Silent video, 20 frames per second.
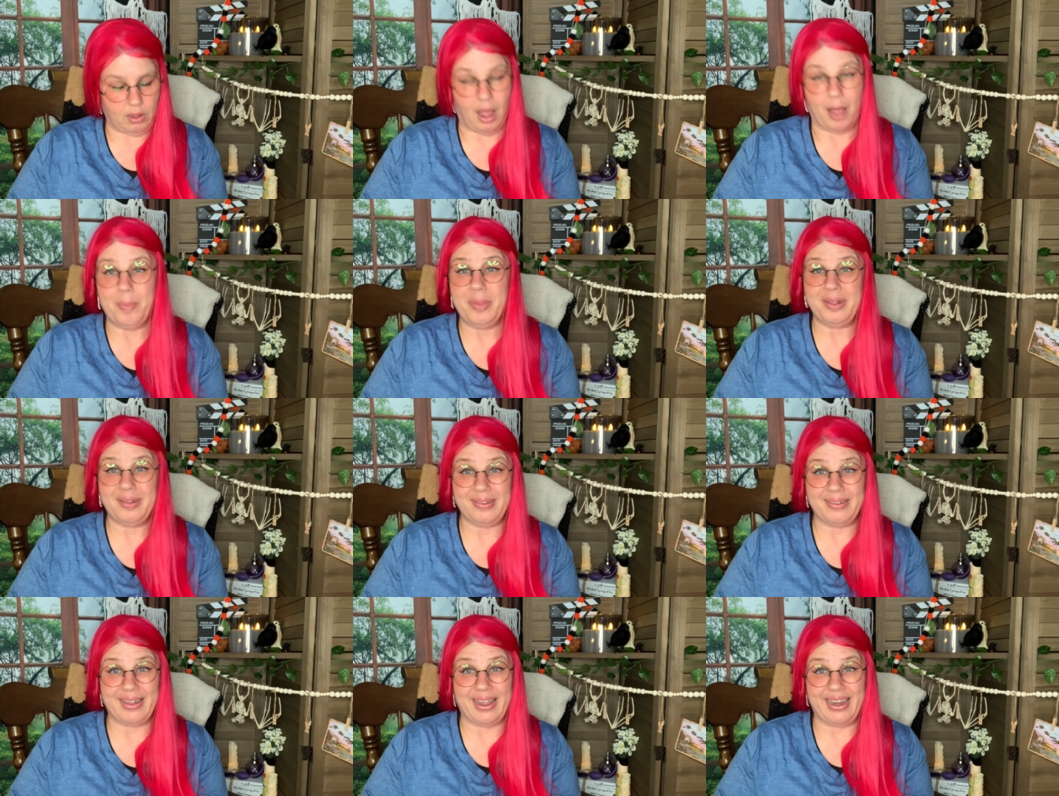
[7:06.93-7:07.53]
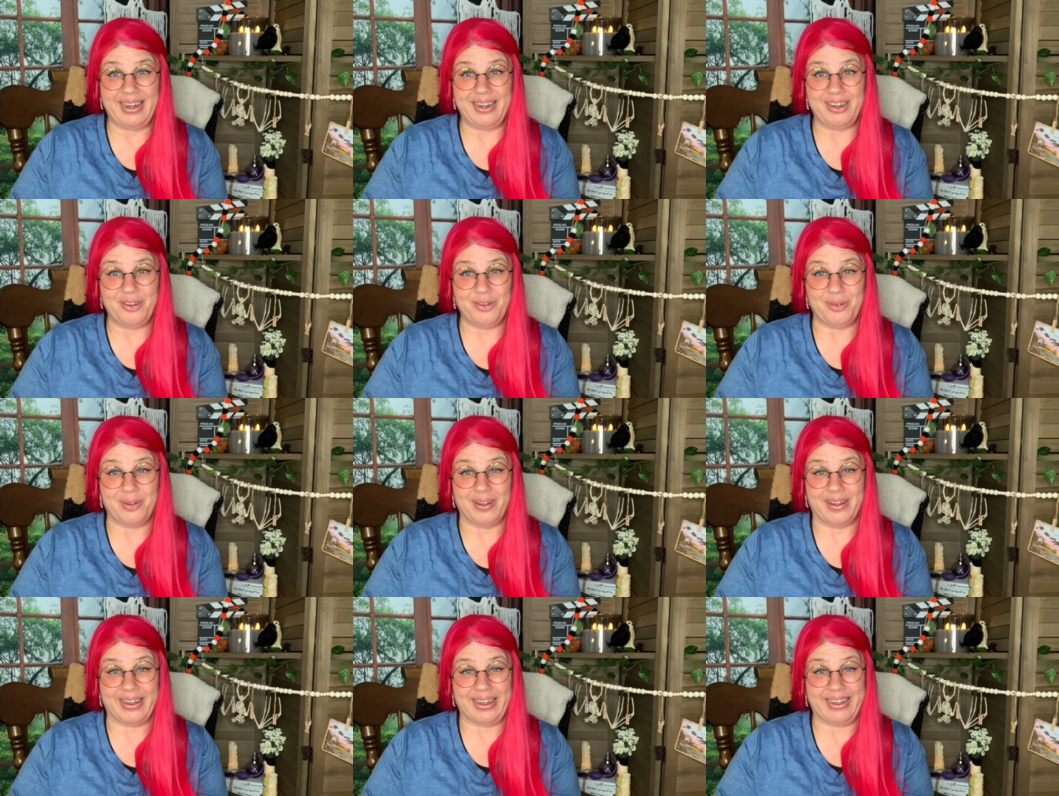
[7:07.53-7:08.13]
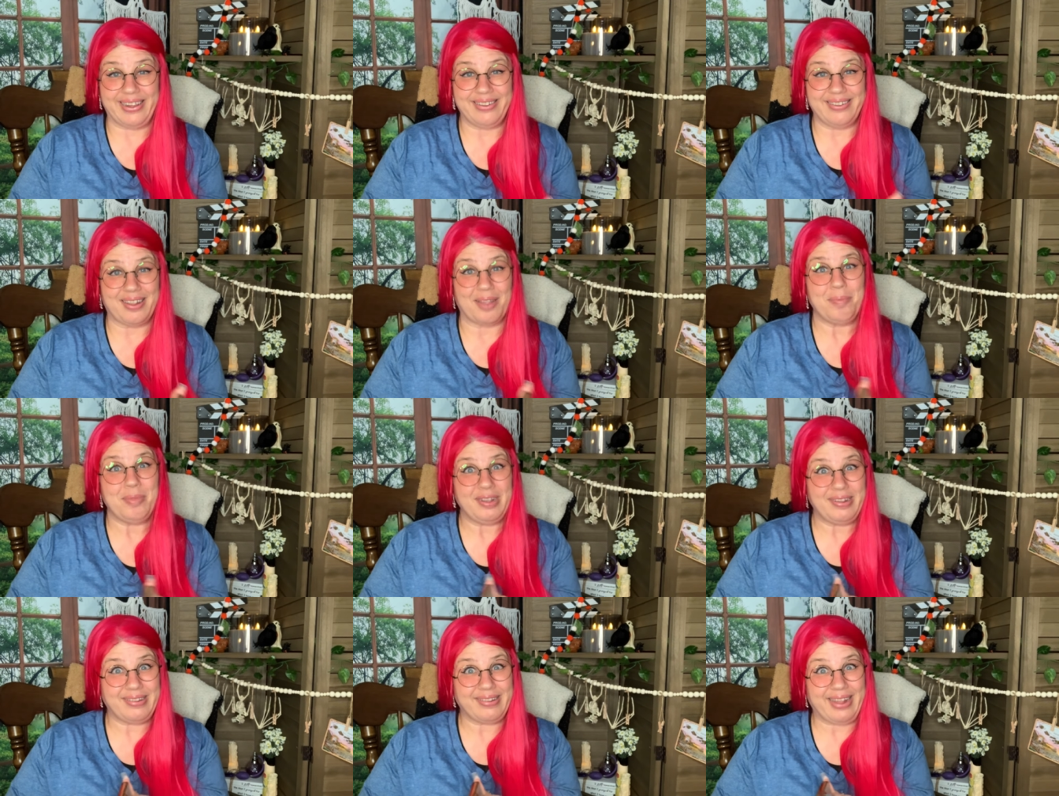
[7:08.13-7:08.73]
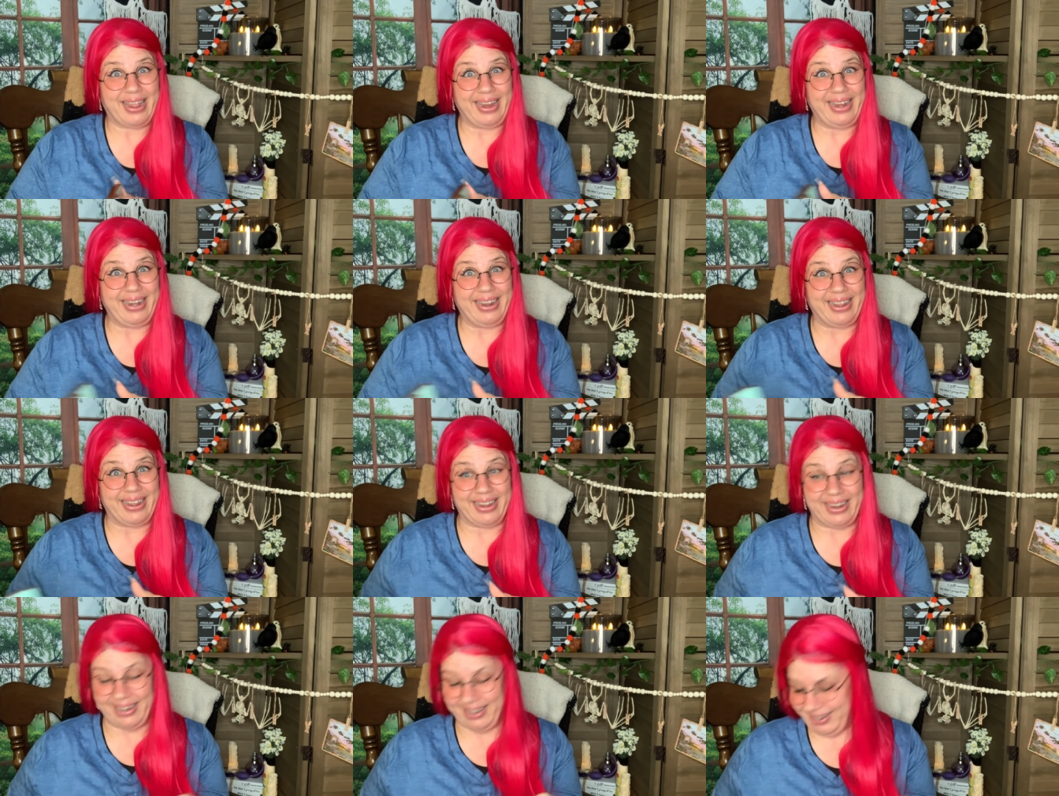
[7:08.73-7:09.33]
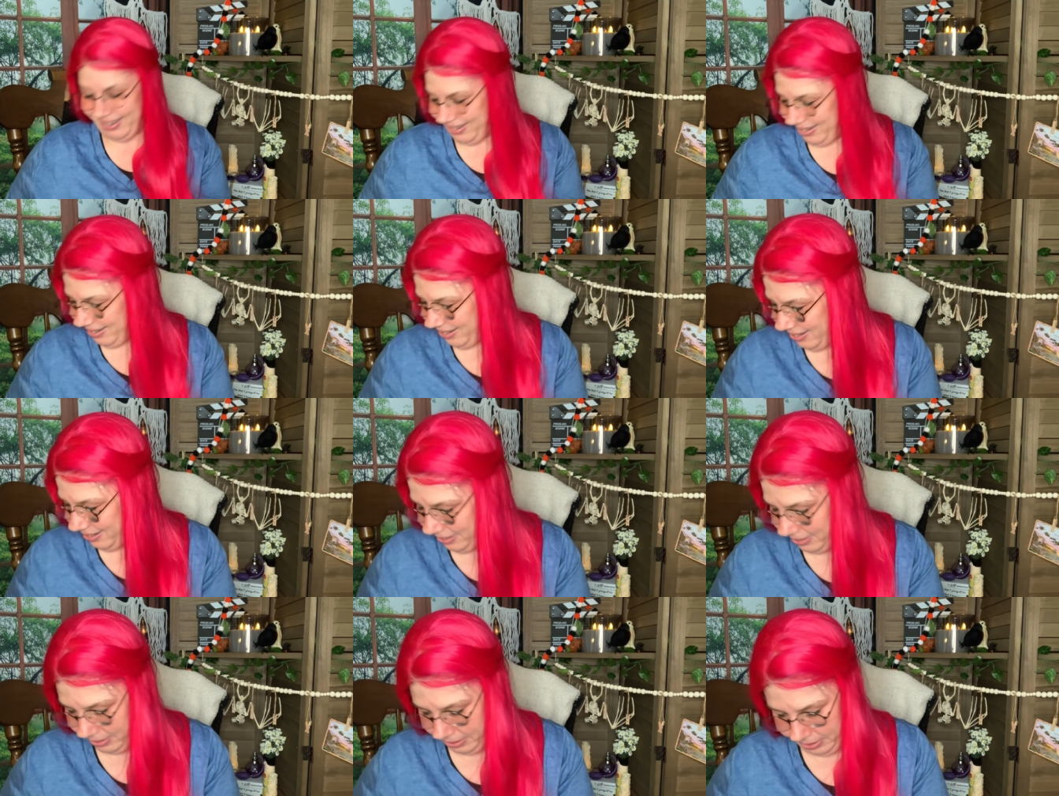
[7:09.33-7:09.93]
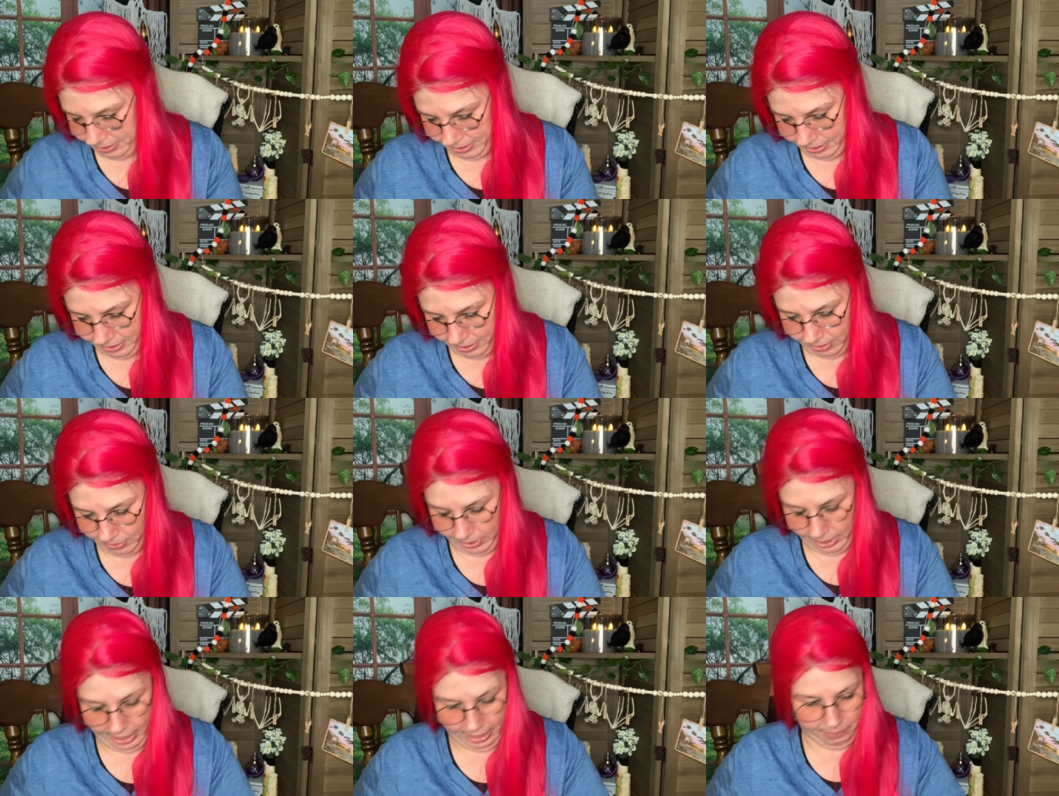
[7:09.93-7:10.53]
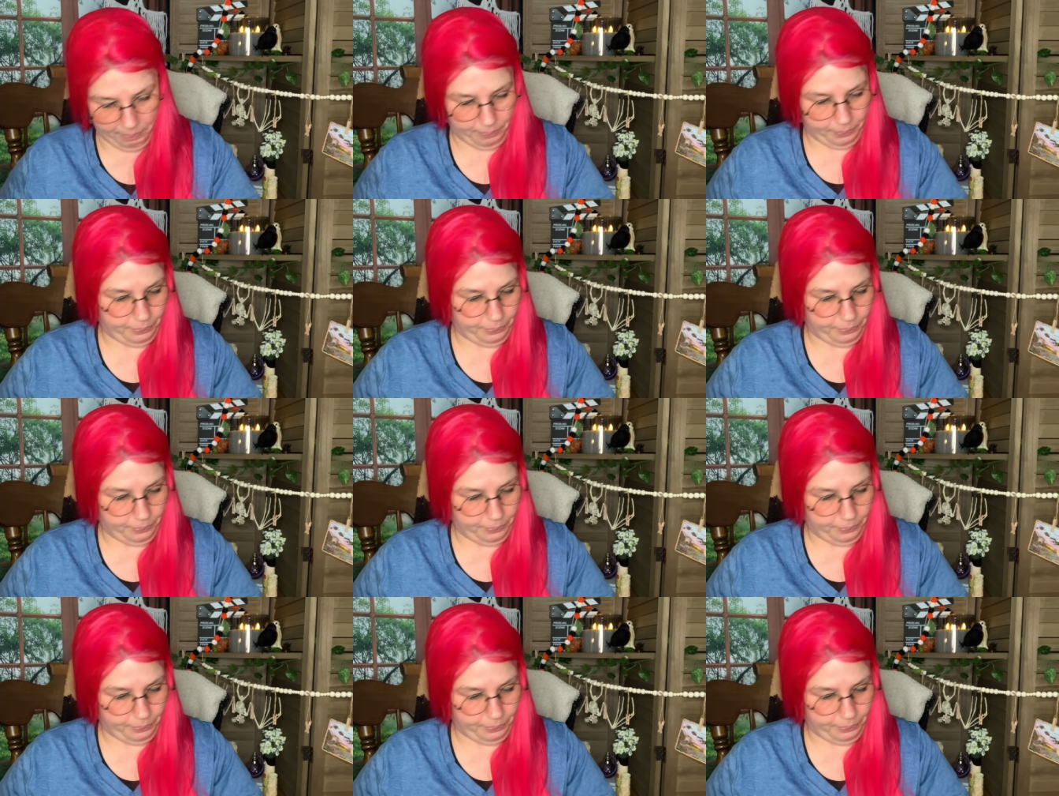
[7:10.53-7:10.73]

I'm excited, you guys. I'm excited. Okay.